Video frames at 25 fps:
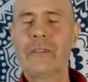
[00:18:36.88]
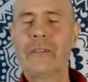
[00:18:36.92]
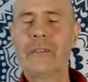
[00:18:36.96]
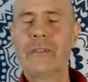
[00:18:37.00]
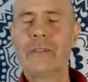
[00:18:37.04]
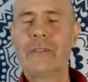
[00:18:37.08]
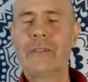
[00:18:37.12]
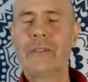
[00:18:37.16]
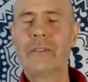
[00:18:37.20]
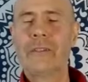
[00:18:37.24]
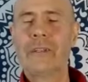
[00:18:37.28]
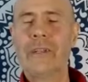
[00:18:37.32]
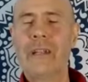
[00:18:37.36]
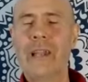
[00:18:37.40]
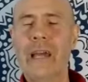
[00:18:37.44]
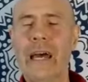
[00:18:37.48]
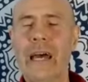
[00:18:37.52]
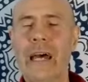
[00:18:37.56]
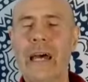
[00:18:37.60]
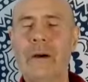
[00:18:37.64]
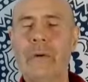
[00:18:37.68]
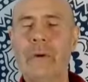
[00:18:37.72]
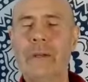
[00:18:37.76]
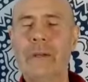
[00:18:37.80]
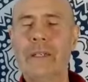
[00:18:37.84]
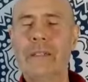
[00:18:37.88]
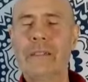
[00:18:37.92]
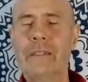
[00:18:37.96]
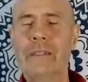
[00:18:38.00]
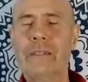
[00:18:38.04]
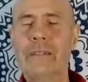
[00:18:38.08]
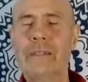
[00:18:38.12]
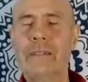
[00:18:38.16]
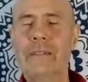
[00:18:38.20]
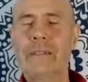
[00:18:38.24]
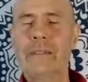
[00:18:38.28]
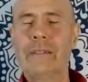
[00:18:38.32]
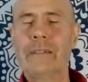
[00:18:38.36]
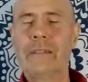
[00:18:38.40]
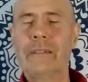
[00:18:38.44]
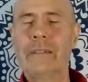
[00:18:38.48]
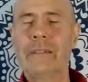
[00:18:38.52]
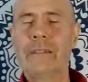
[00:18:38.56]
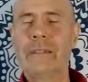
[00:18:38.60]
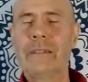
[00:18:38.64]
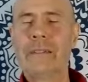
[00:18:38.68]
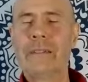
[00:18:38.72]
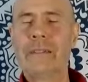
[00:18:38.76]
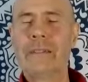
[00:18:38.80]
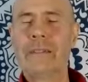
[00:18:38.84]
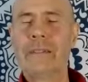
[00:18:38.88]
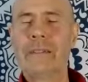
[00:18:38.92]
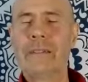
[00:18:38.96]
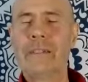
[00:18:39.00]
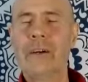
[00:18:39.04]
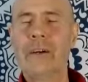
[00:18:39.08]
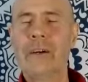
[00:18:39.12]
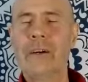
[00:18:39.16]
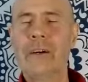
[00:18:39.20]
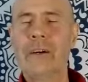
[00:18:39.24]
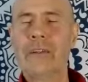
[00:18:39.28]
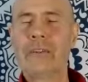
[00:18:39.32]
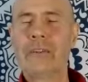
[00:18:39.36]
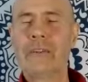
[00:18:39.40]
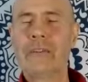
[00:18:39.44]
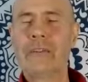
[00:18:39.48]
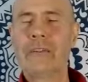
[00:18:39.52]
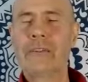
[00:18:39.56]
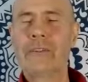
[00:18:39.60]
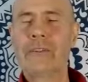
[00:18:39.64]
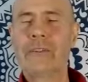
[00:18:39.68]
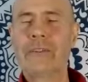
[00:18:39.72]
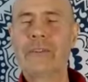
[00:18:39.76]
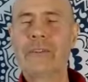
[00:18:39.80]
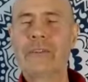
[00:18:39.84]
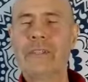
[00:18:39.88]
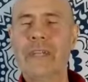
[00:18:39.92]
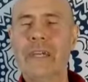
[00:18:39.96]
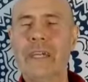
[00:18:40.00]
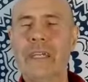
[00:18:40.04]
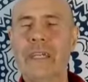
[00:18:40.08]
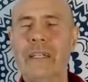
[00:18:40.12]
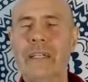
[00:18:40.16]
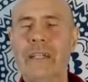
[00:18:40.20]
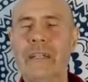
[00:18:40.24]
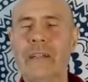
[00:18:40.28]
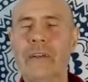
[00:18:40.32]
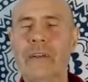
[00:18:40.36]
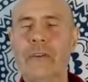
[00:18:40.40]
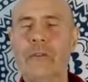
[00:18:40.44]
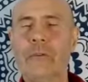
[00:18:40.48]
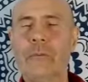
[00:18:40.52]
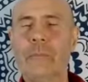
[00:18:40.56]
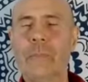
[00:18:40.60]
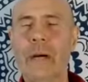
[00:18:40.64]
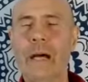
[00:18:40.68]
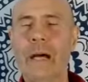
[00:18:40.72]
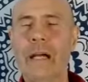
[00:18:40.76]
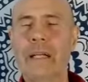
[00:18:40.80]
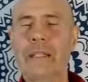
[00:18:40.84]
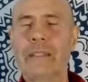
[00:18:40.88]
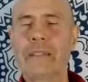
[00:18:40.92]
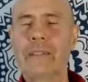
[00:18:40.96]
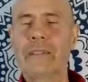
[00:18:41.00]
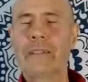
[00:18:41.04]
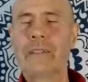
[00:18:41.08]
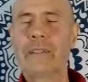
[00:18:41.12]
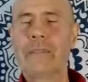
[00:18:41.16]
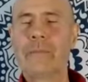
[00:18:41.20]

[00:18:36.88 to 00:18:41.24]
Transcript: and allowing the earth to say hello back.